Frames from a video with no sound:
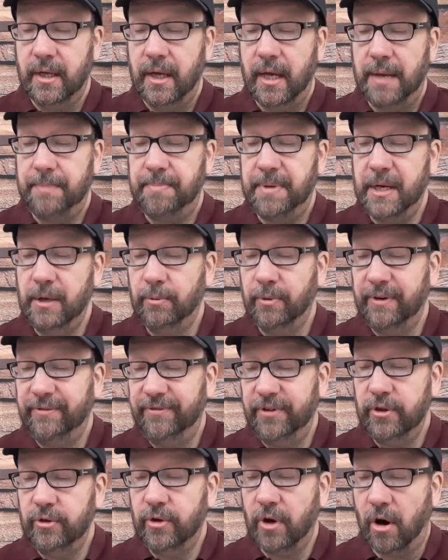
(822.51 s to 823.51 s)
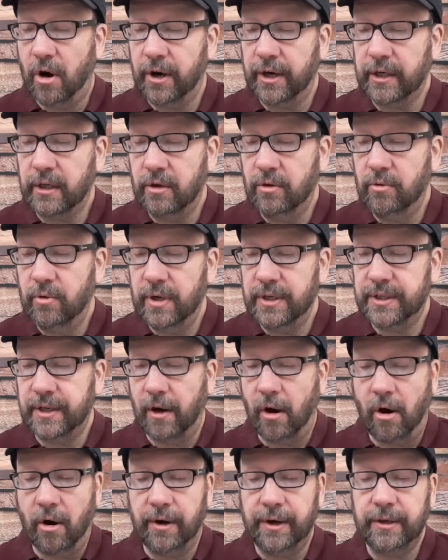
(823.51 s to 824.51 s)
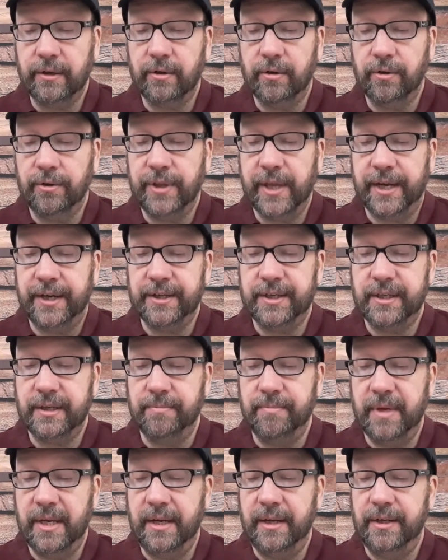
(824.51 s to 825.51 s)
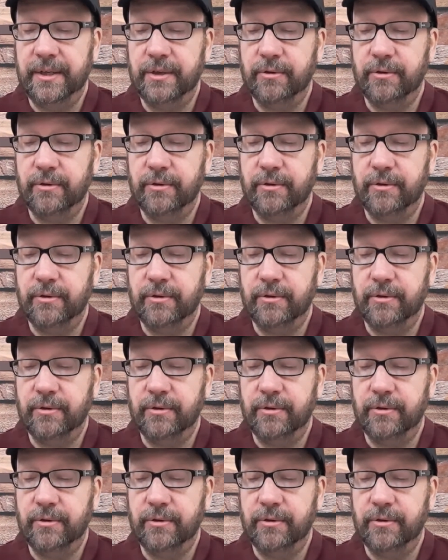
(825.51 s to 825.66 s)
A peer-reviewed article is an article that is submitted